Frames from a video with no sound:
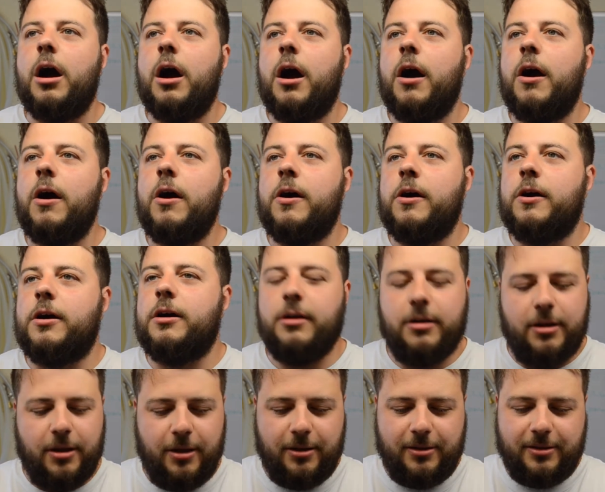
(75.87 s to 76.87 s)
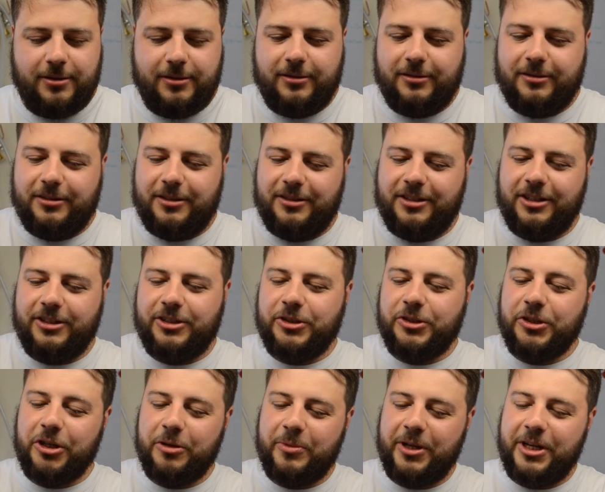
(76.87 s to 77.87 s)
Oh, this
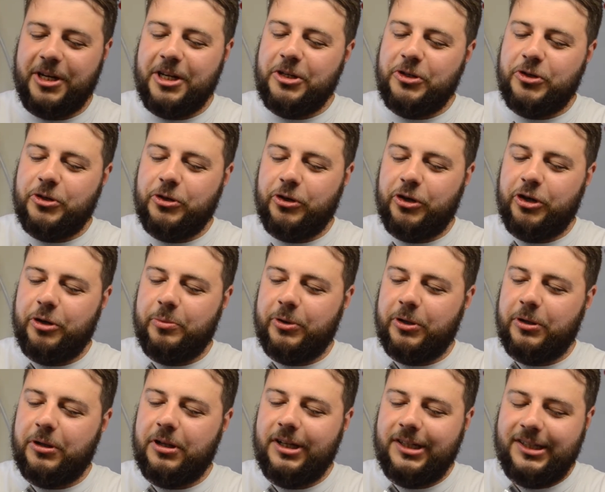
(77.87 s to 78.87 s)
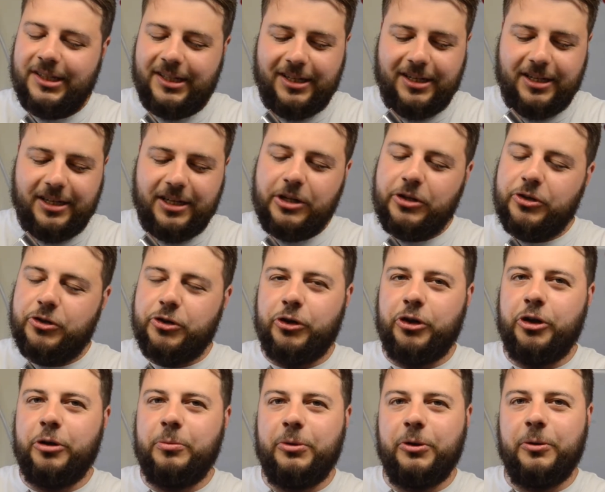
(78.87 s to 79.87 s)
is going to be an enjoyable
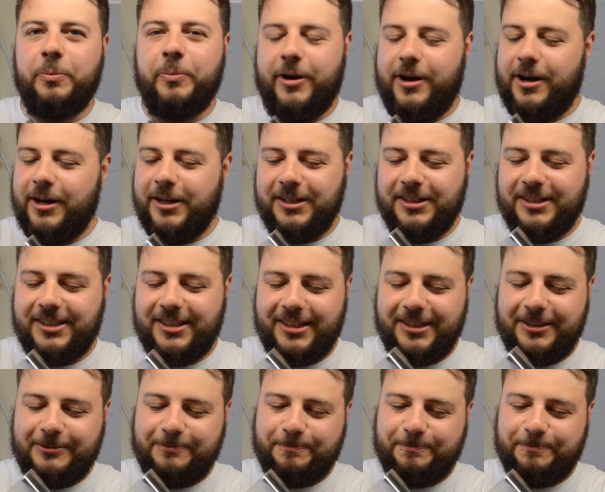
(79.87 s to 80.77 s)
pint.